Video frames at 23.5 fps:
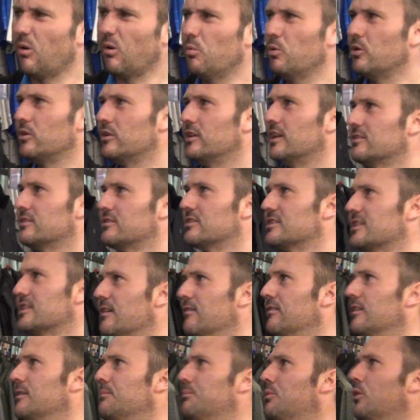wouldn't
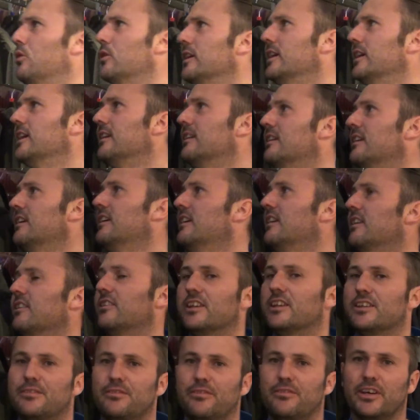necessarily put it in
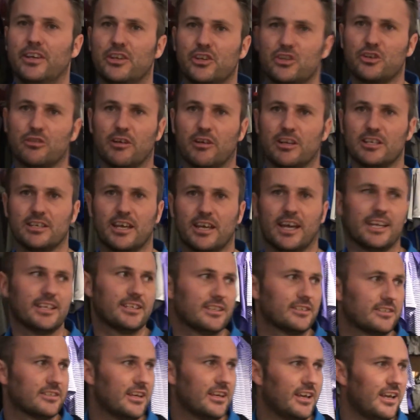this feature
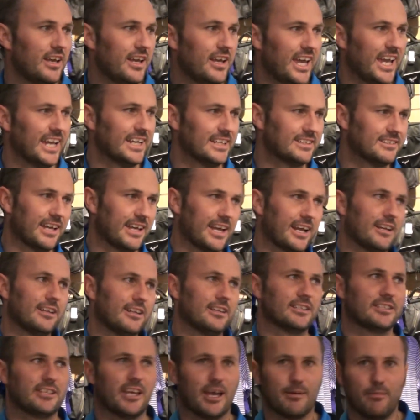as exactly
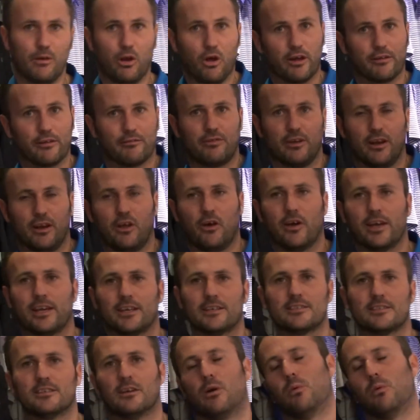the same like for like,
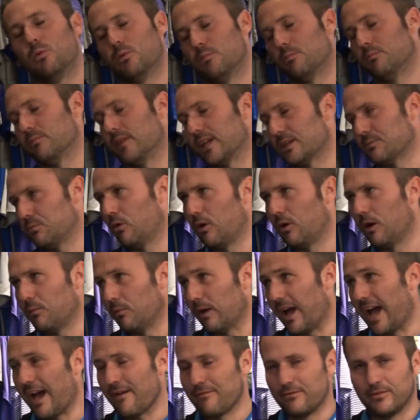so that's why
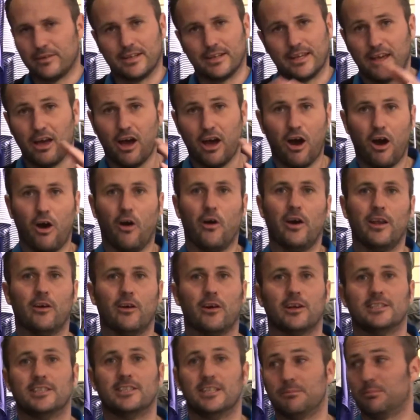I haven't
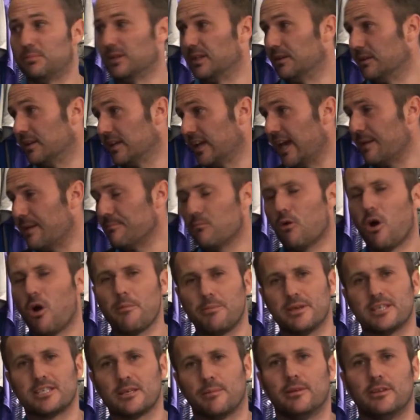highlighted, but it might
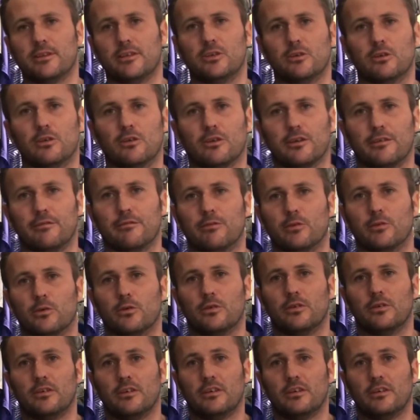be something that you're looking for.